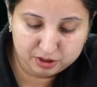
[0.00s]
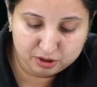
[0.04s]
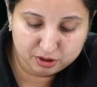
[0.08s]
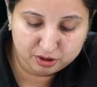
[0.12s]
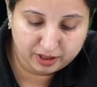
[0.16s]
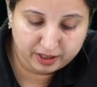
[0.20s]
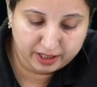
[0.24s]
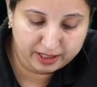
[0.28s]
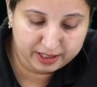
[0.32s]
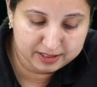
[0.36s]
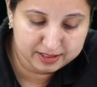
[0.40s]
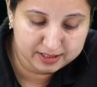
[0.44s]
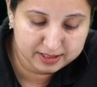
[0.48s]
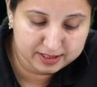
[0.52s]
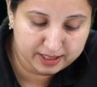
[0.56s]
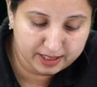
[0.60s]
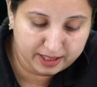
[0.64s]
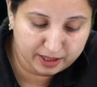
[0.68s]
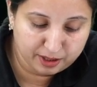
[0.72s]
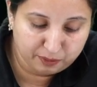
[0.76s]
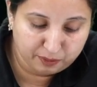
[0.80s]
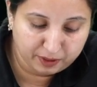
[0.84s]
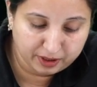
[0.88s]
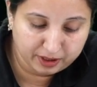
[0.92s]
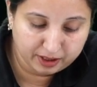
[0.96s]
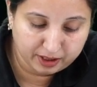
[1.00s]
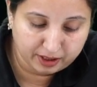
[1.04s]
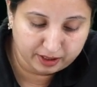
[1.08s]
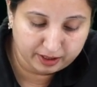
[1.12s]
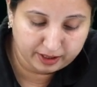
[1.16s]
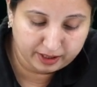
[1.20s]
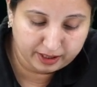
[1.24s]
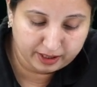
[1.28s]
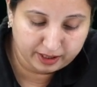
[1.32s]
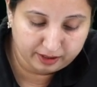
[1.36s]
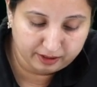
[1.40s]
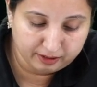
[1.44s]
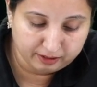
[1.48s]
so let's take one
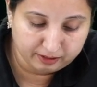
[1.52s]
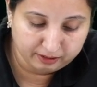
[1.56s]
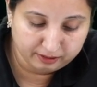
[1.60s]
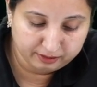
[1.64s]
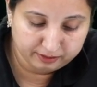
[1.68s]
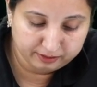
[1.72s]
container.